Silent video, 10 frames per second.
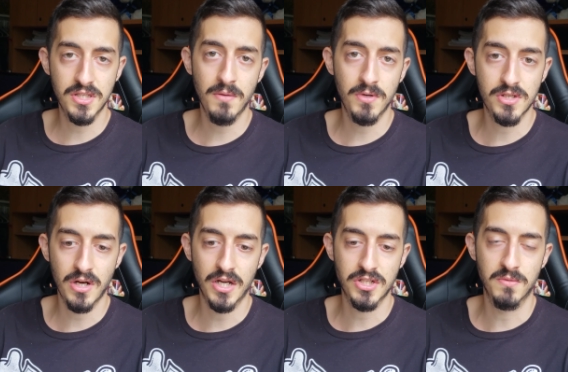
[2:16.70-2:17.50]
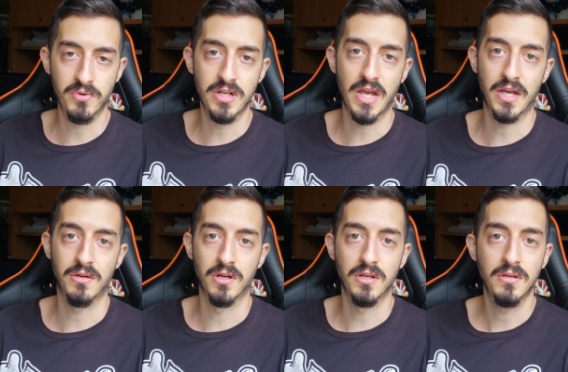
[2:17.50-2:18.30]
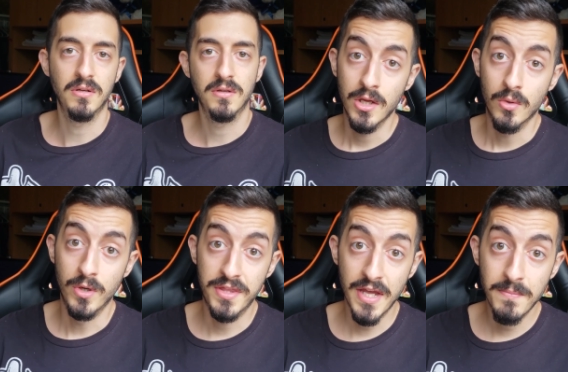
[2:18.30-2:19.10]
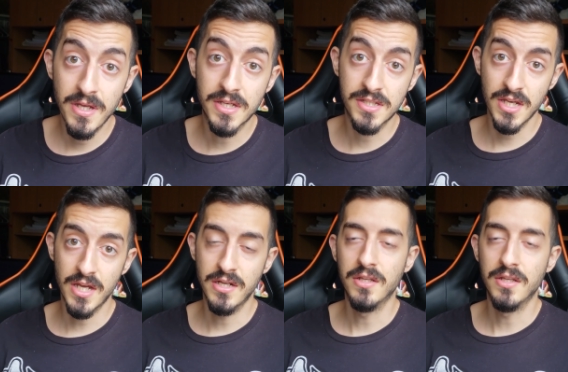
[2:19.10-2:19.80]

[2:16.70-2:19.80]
numbers are actually pretty accurate. With that being said,